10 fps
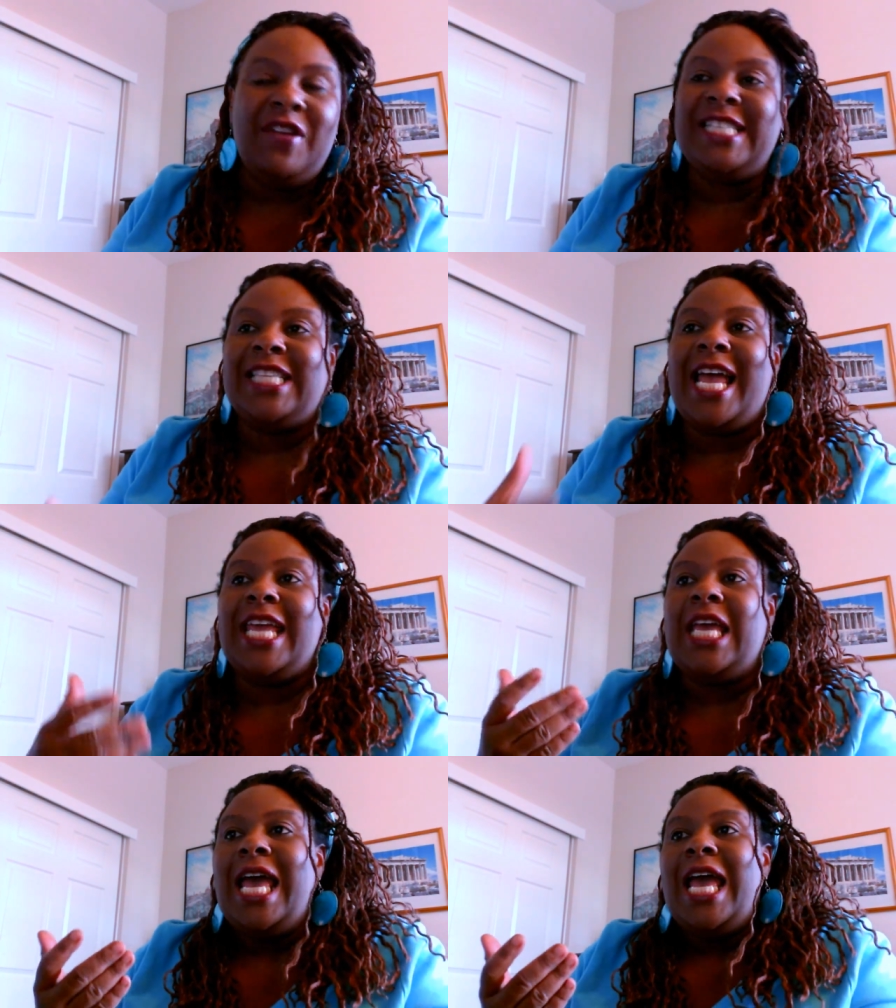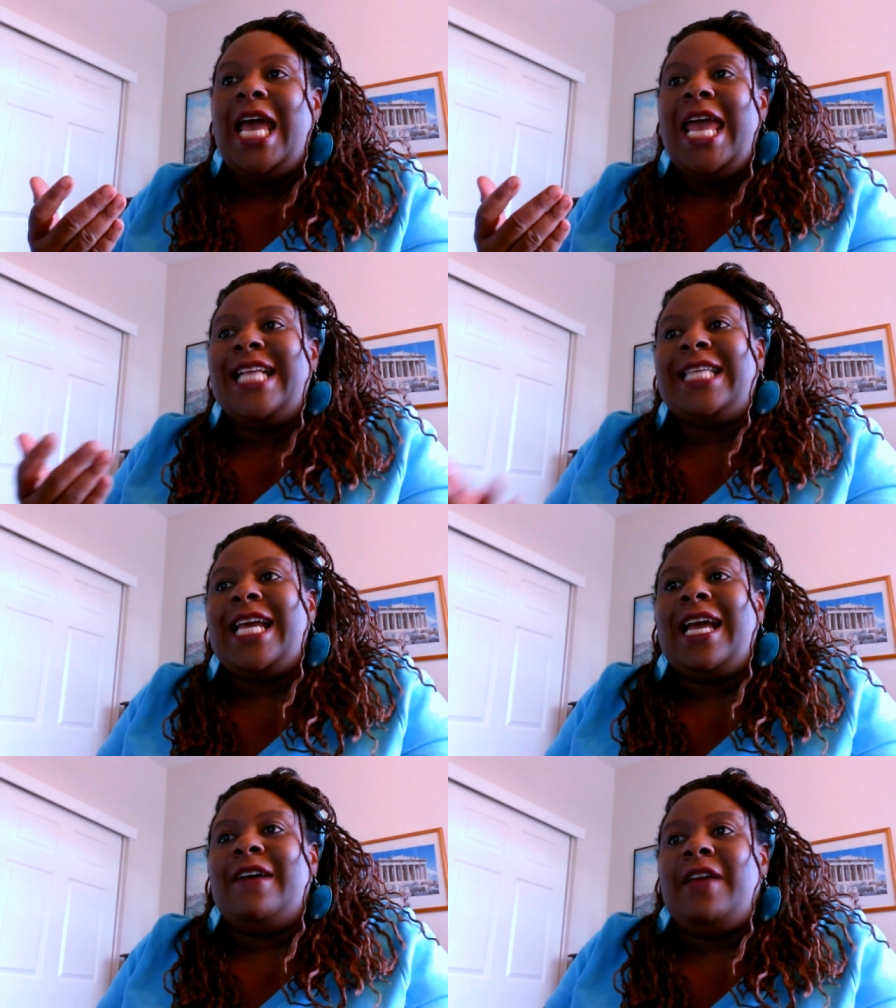It's like, it's
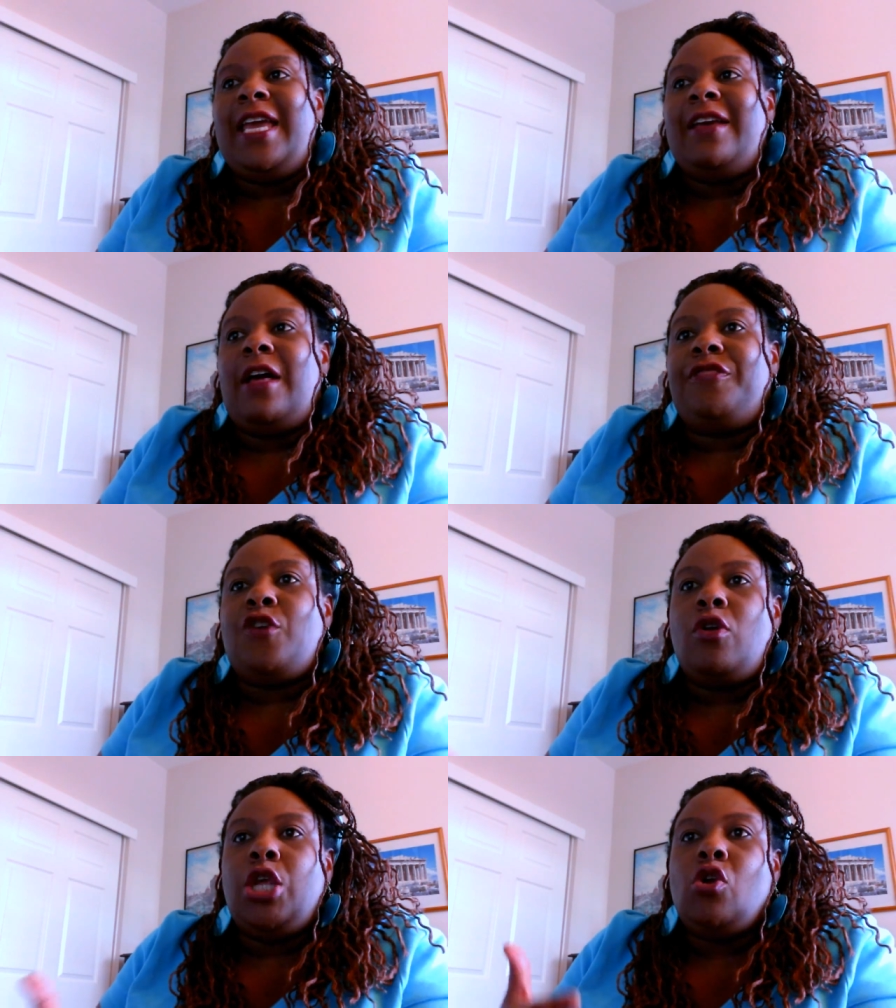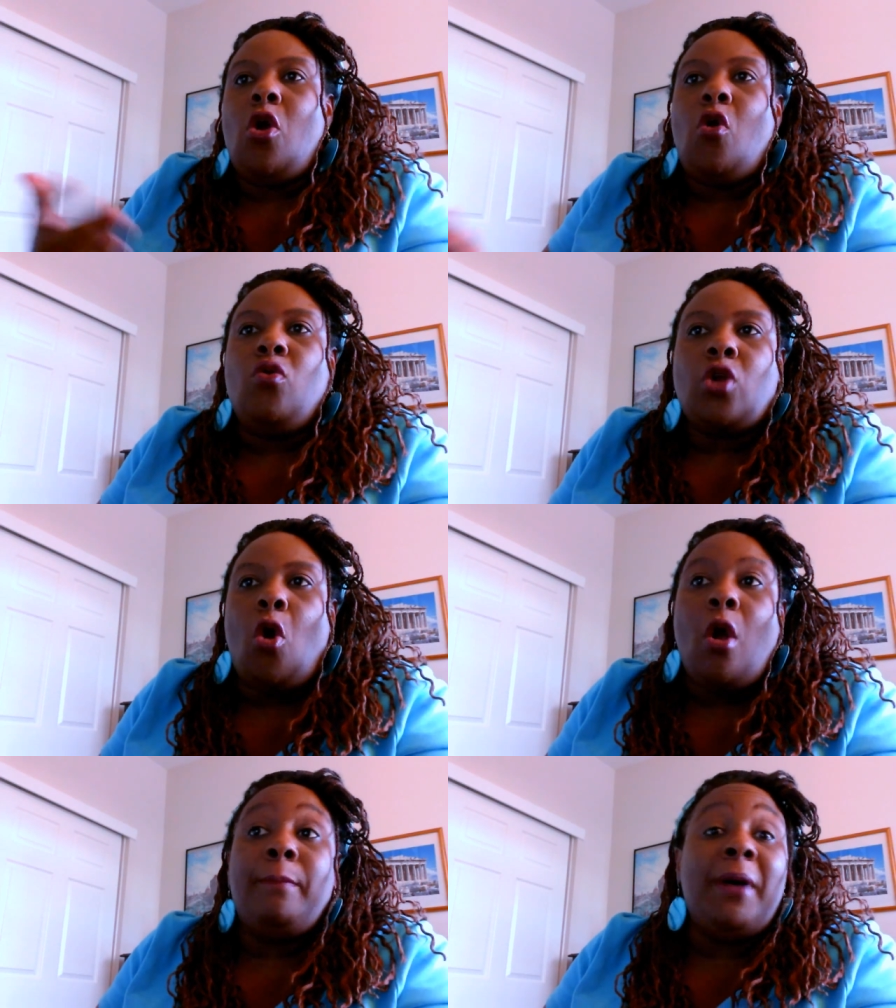like a, a 30 year old
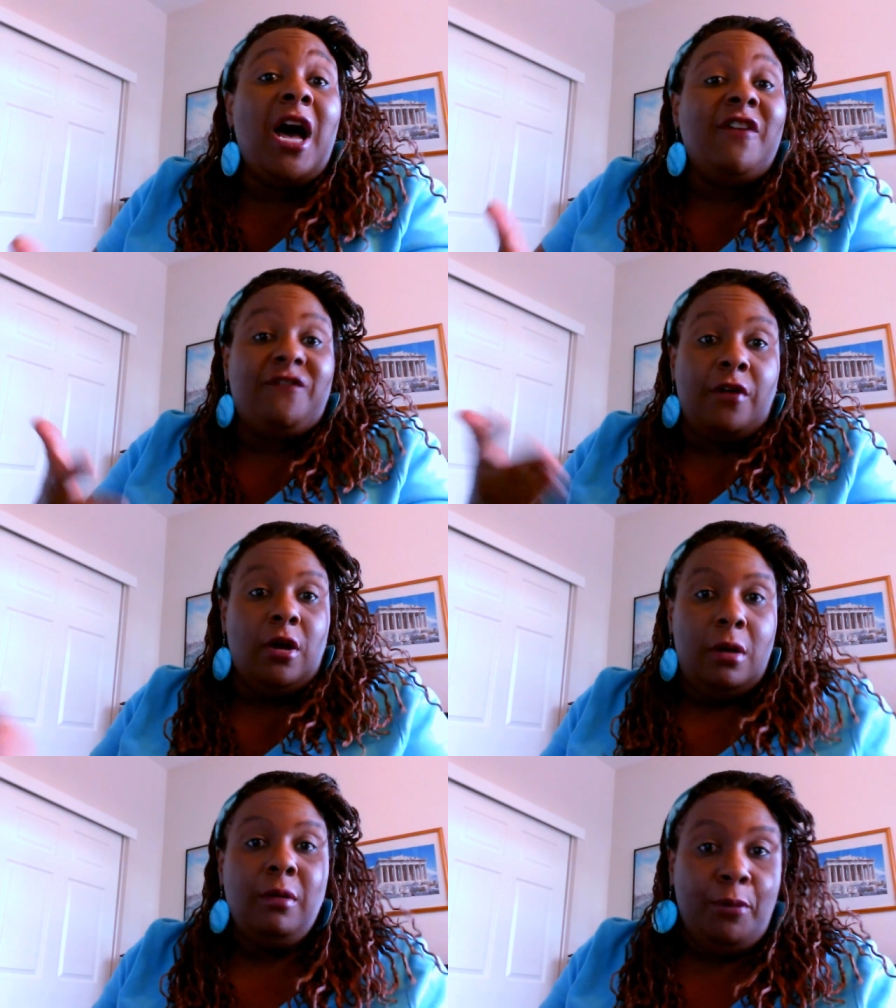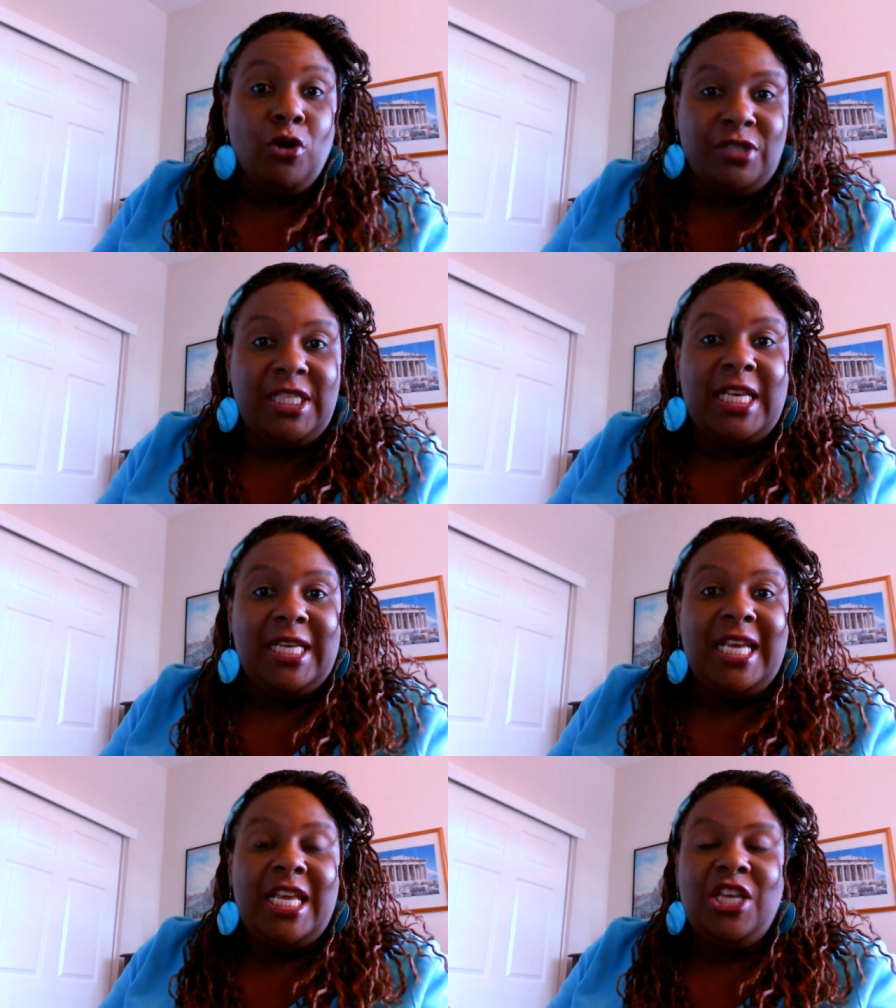or above person,
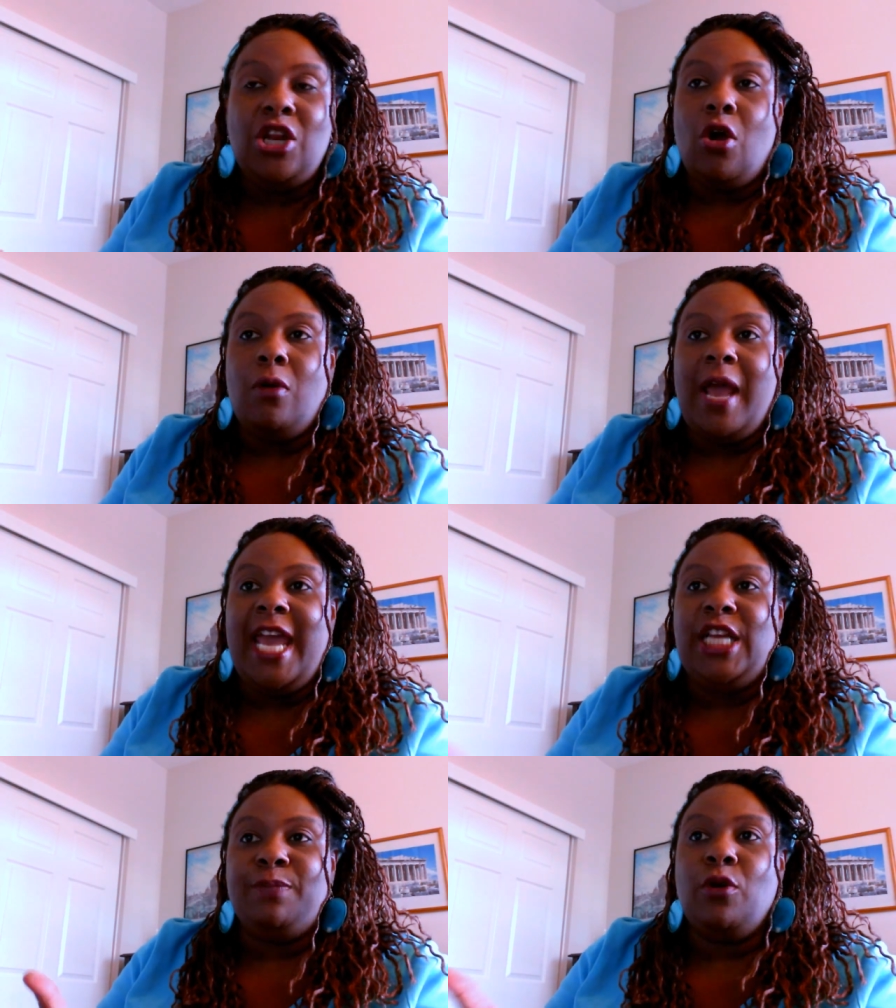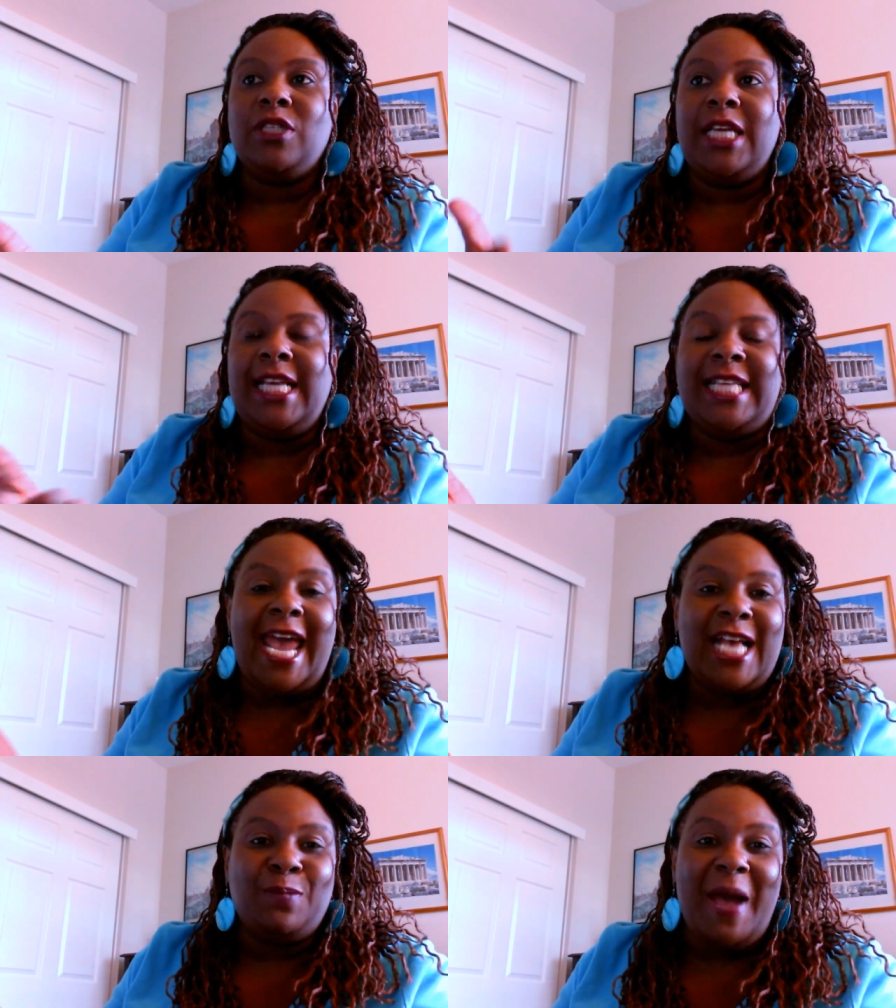you know, age person gets
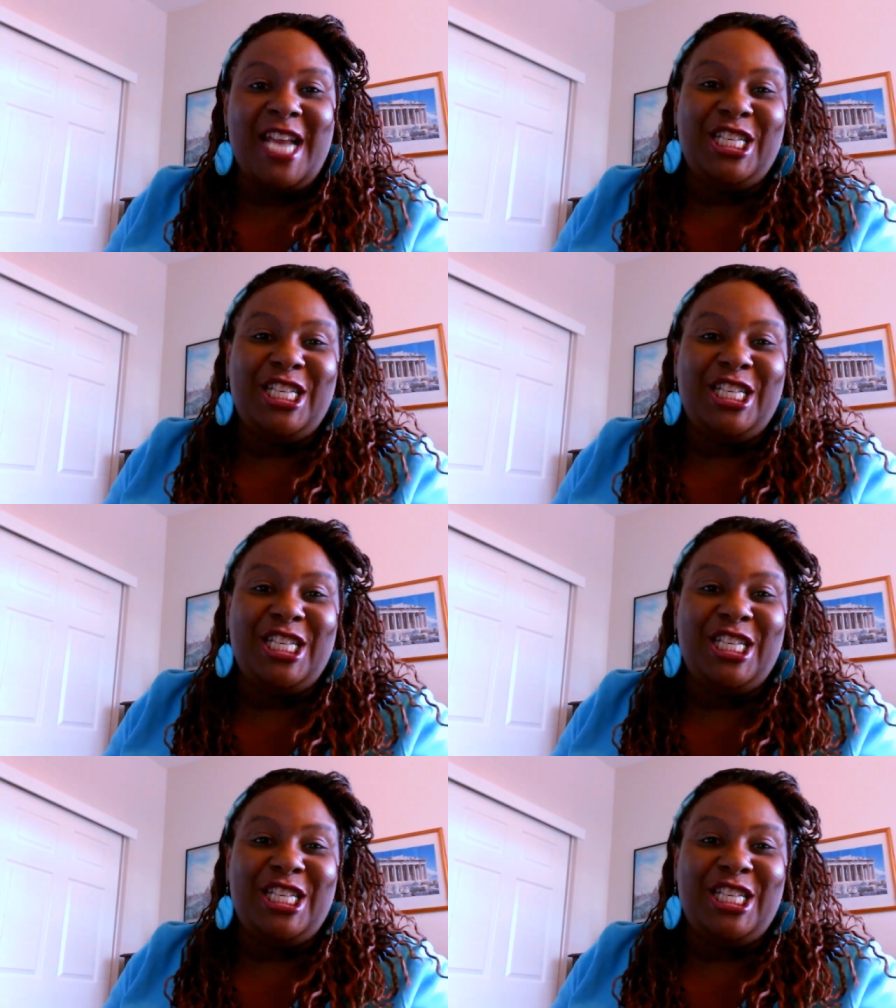asked by a